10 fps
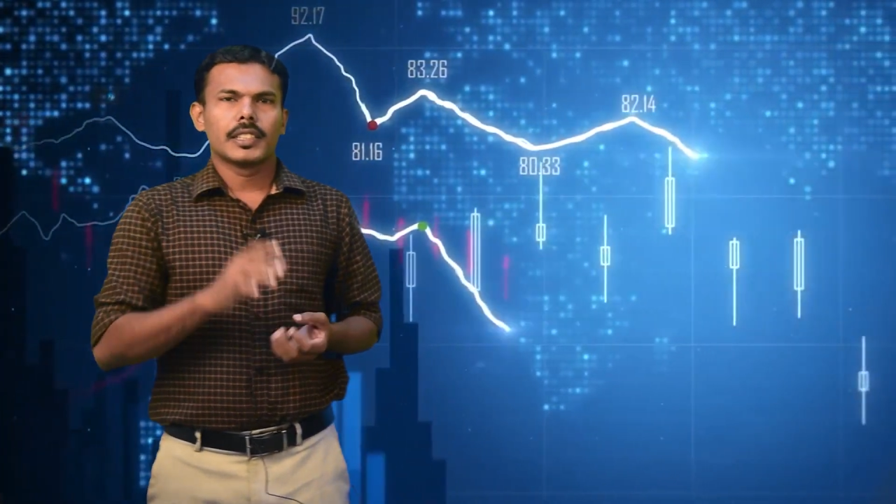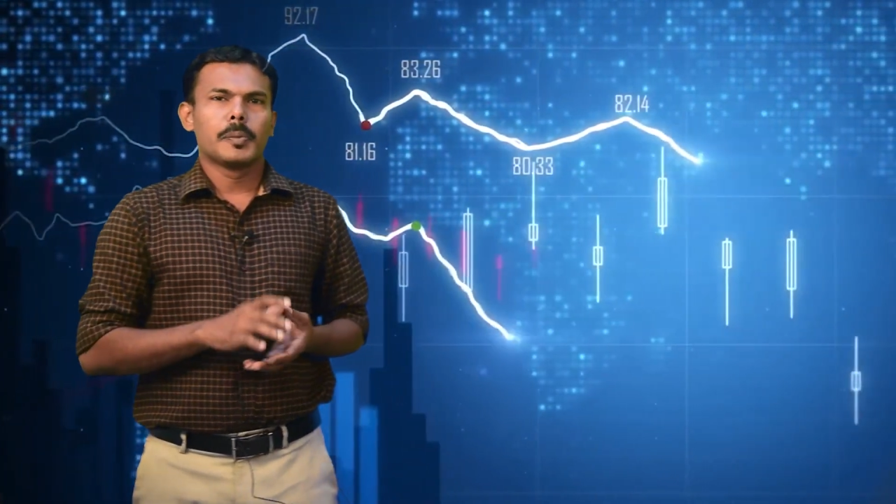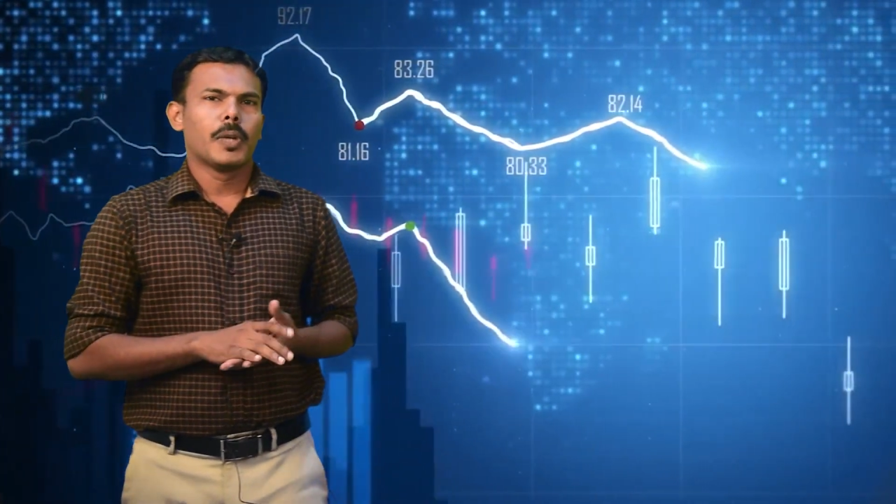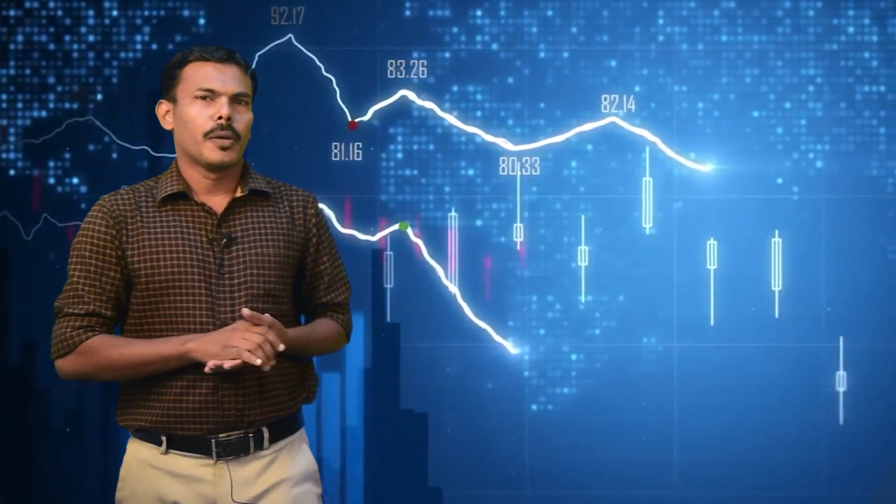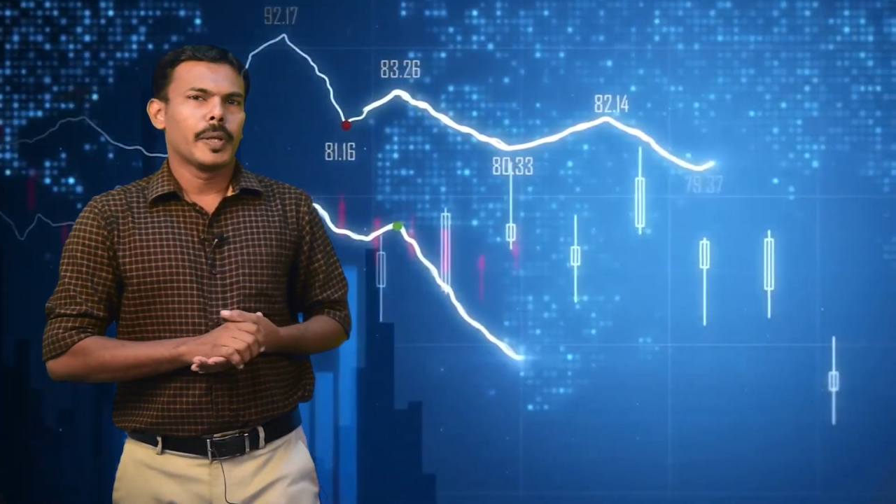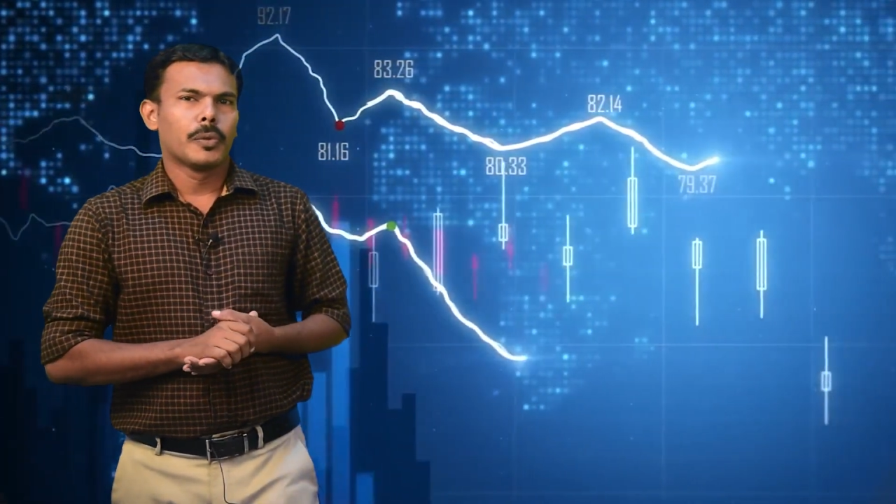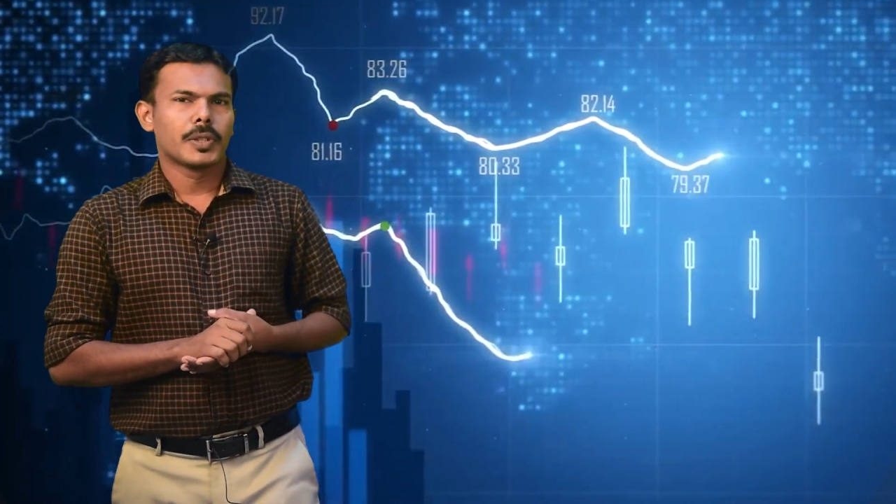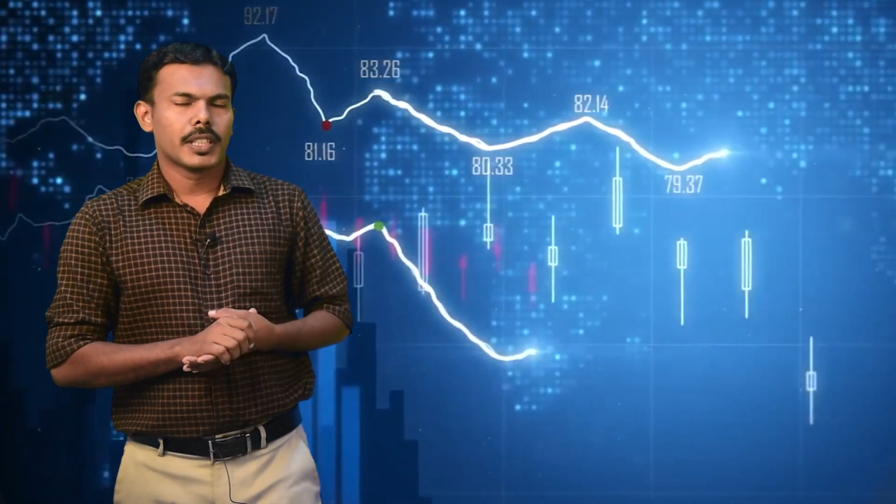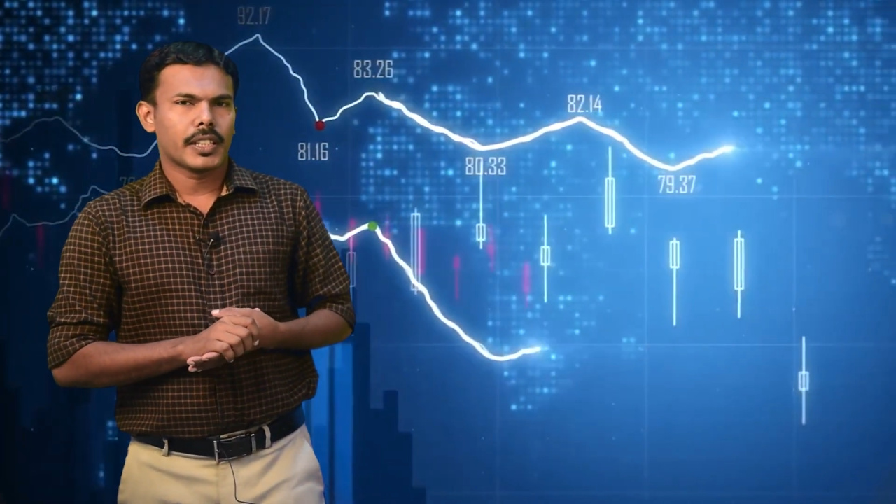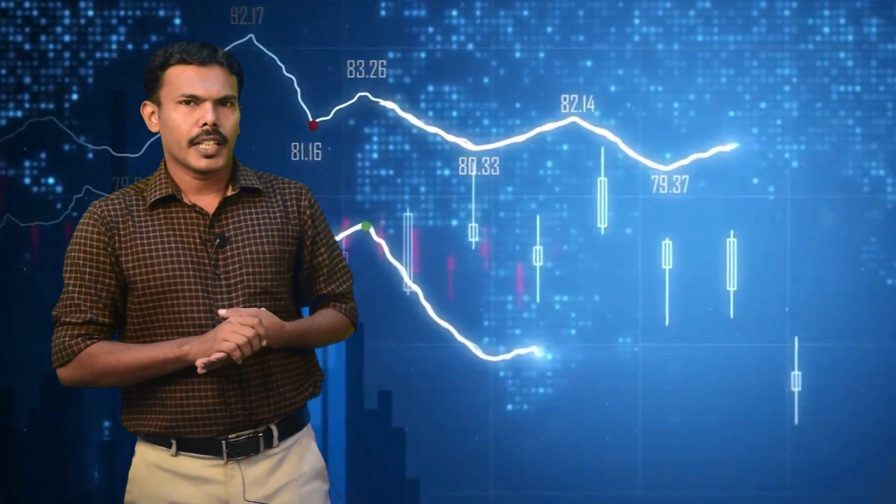Zimbabwe
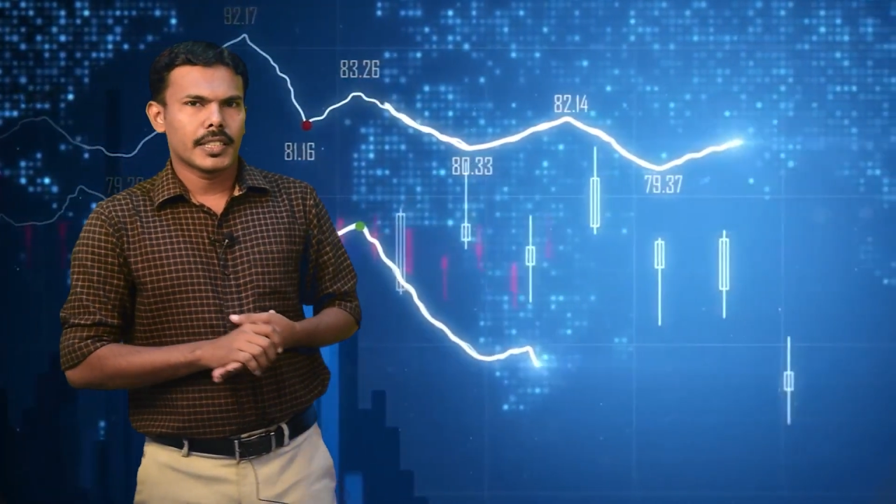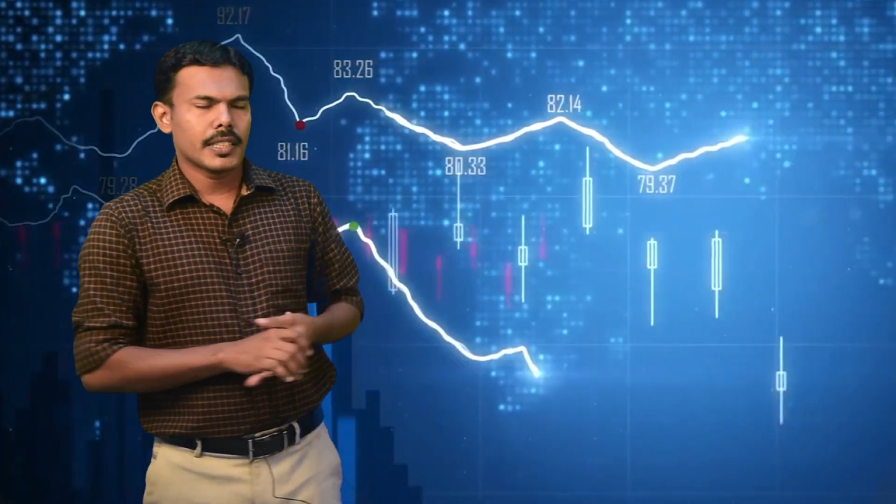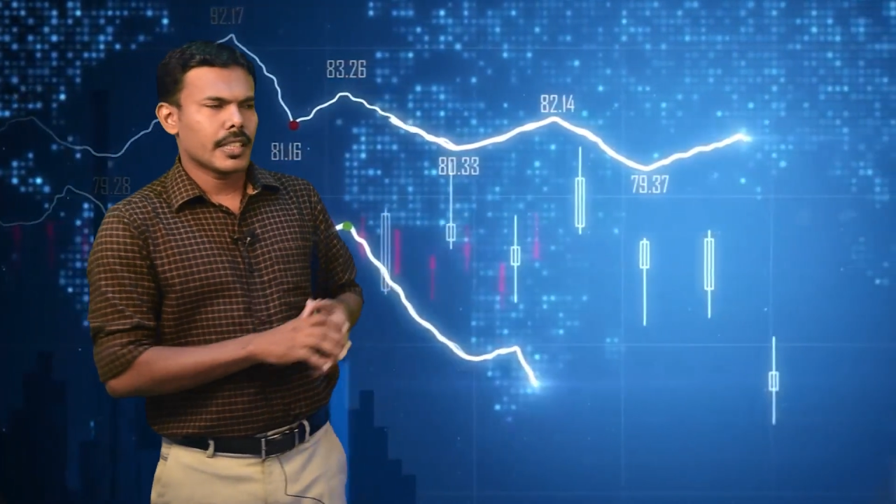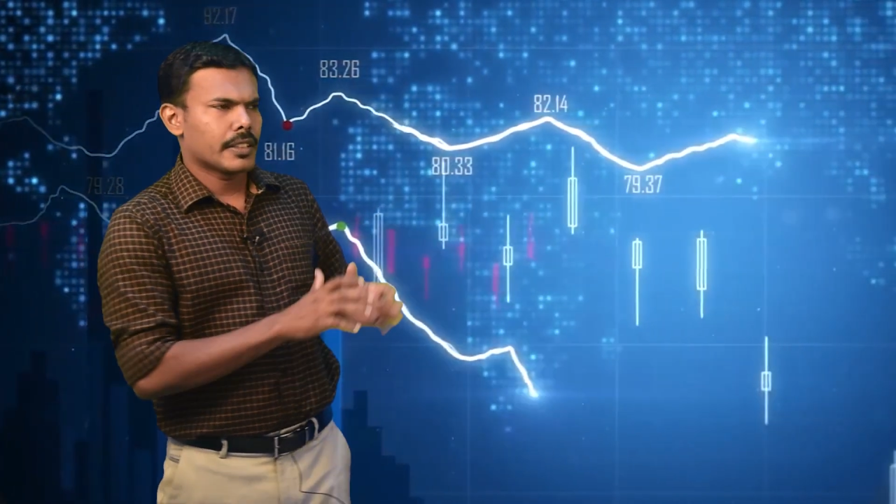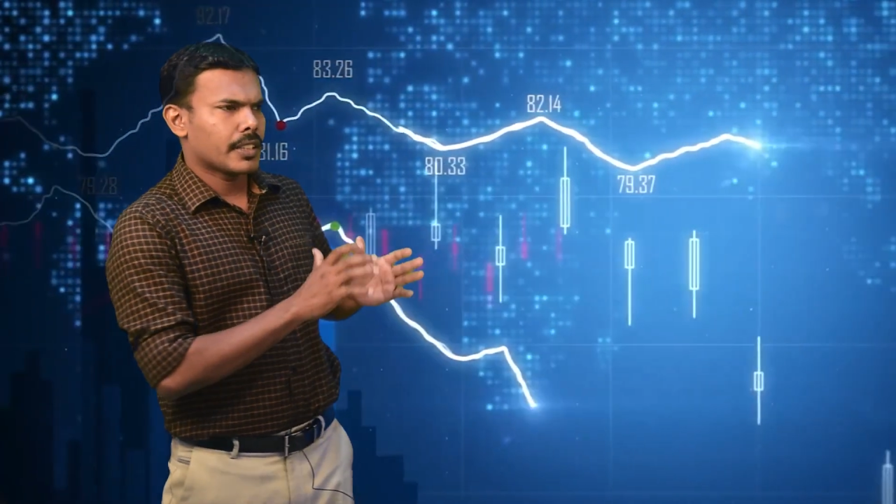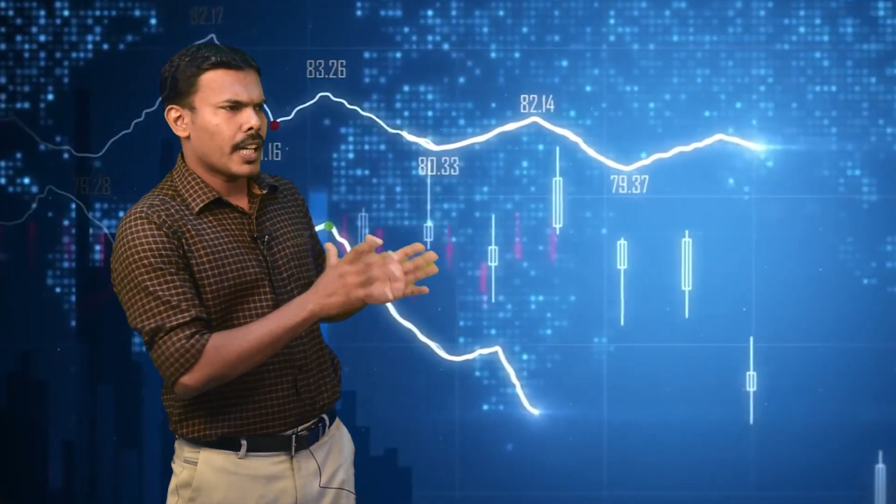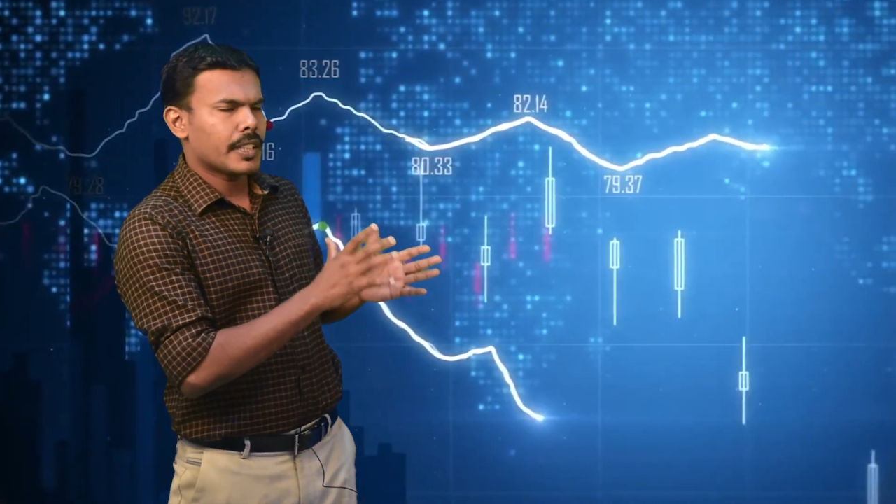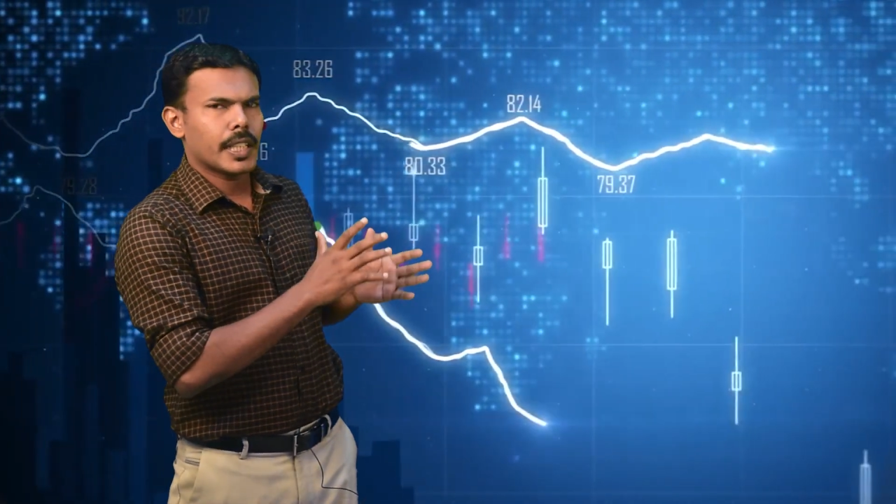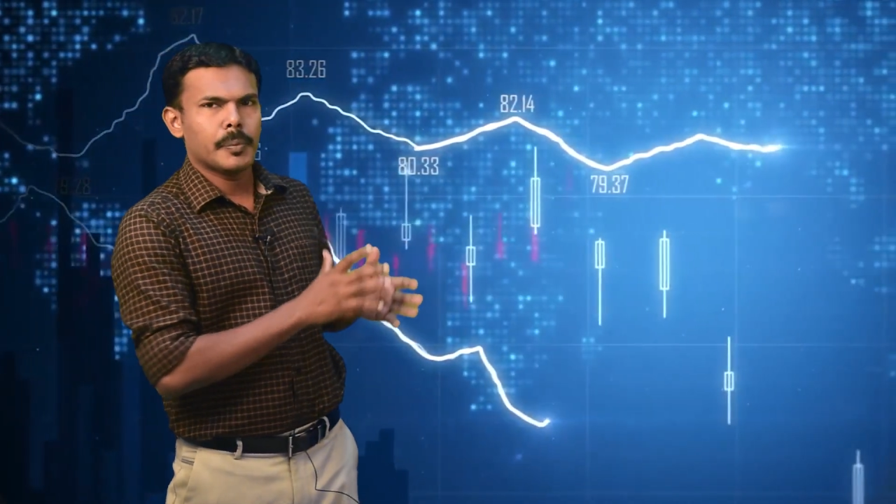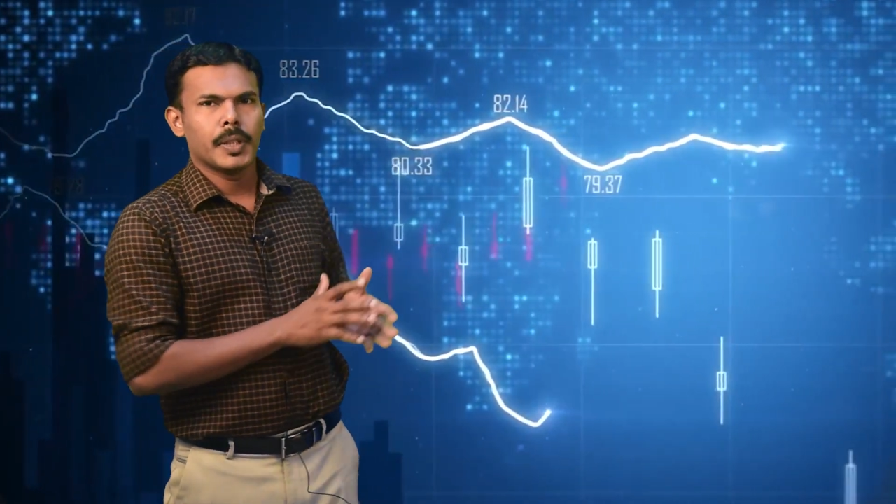was in crisis.
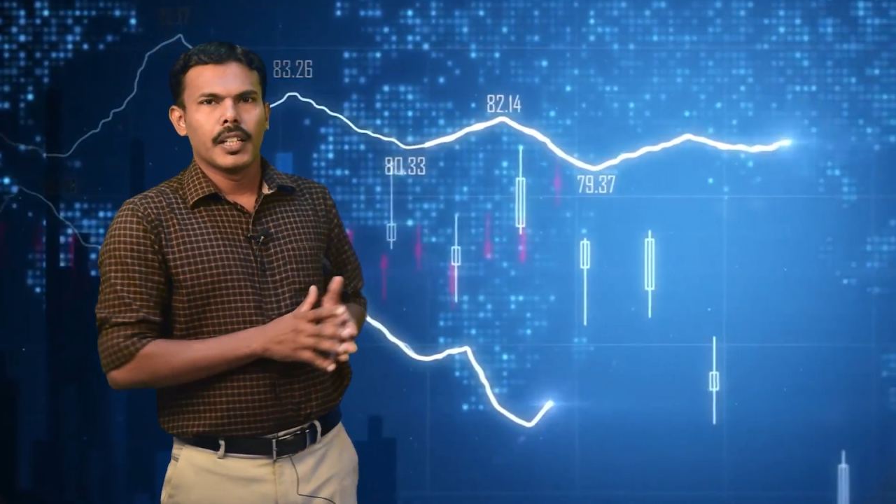That time